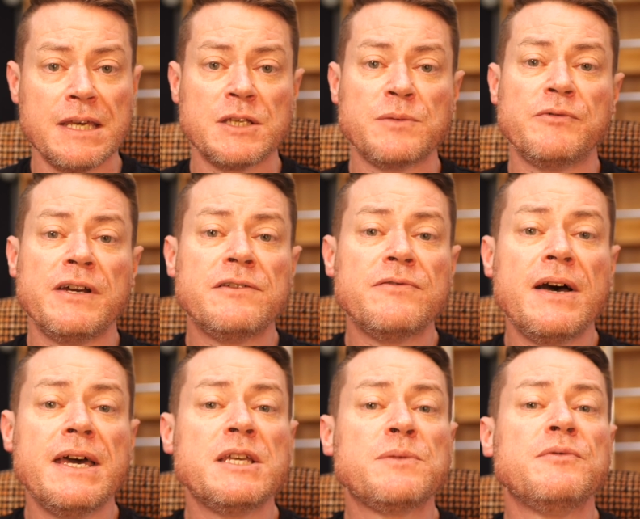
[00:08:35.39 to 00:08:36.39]
Spray
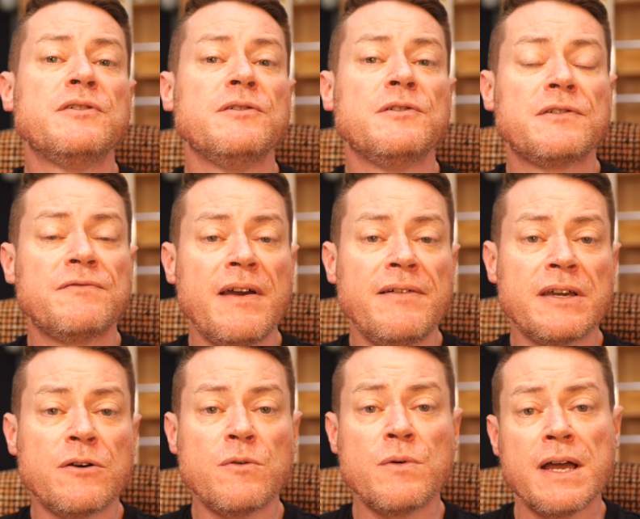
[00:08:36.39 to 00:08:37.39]
dryers produce
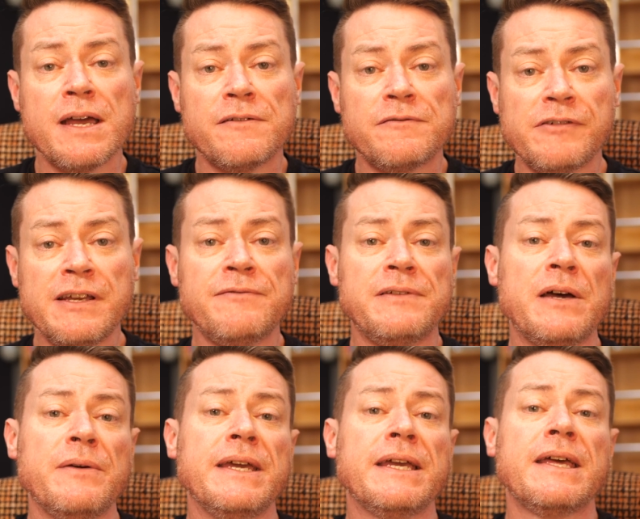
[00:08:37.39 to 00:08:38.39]
spherical,
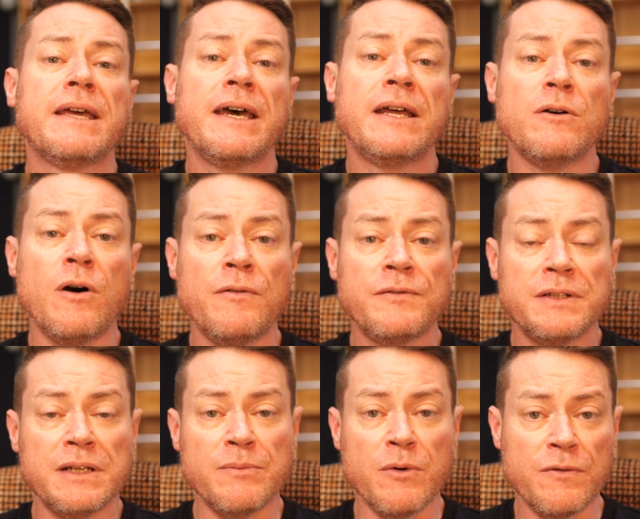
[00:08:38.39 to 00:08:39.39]
free-flowing, and
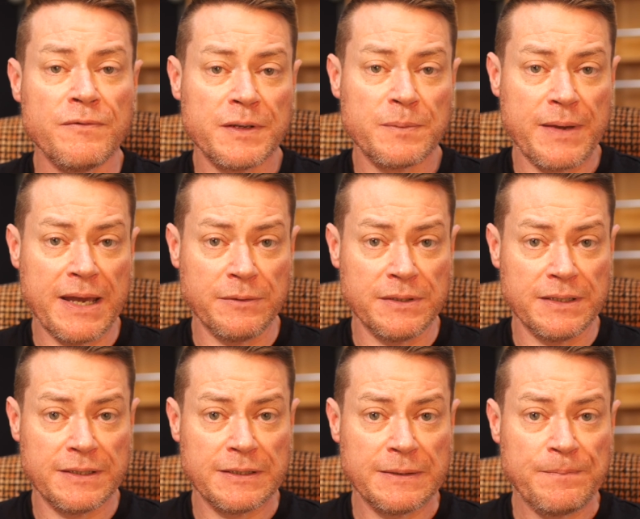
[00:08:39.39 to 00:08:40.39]
often amorphous
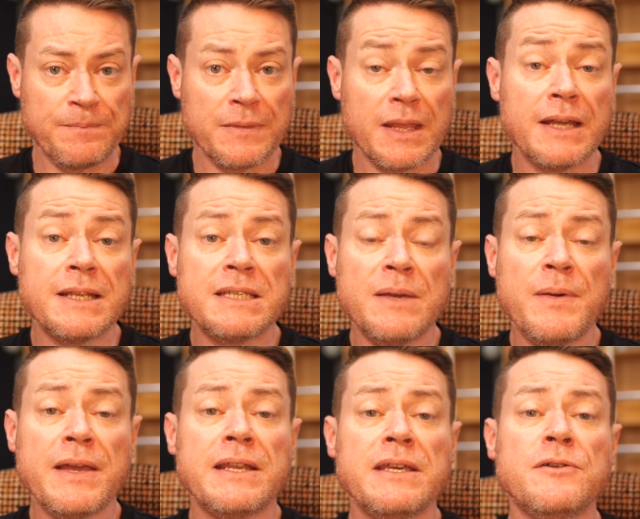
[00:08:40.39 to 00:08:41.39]
powders, and are
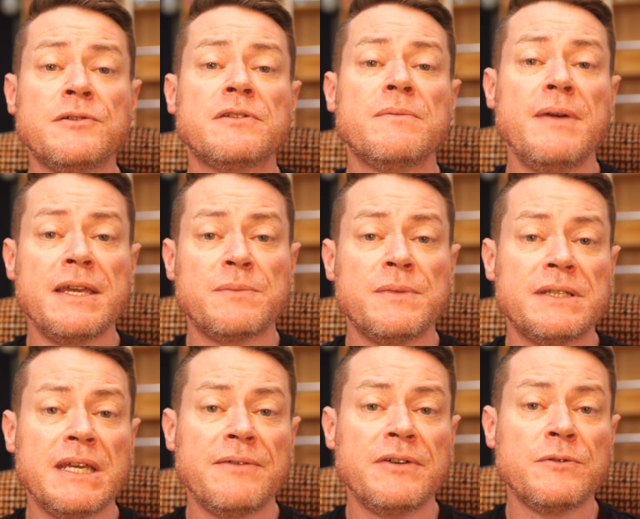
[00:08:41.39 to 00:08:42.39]
typically used to mix
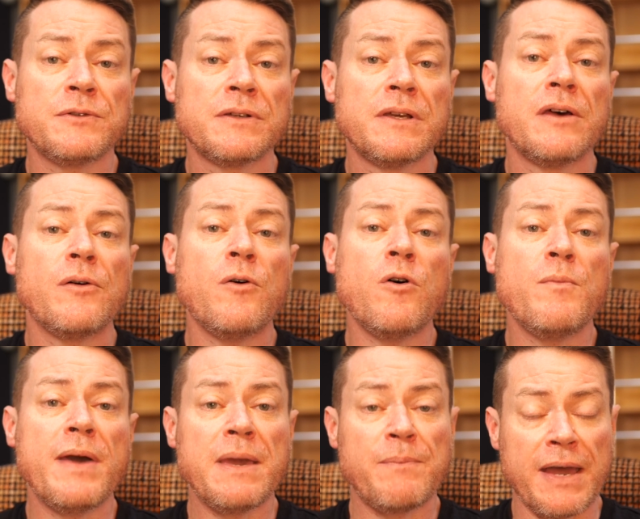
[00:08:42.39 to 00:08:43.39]
materials or
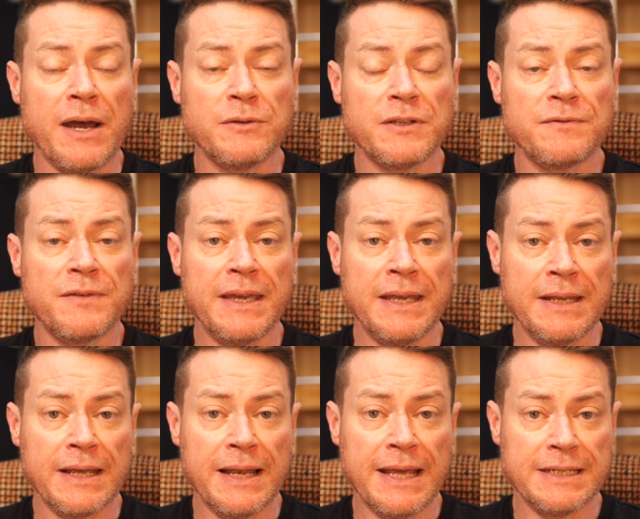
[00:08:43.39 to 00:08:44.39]
make powders for
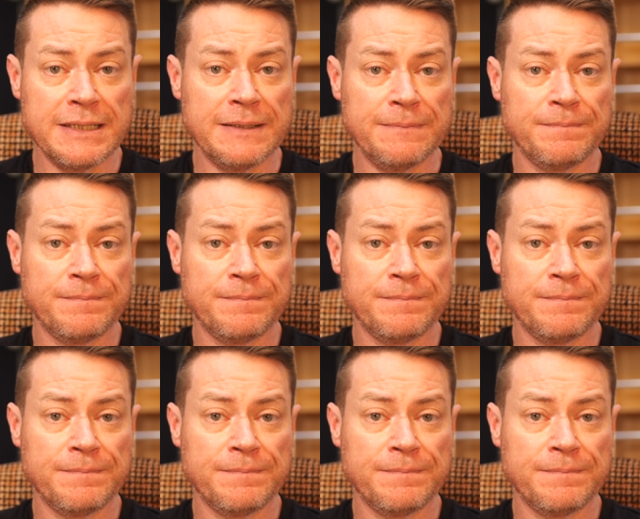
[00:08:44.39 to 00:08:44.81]
inhalation.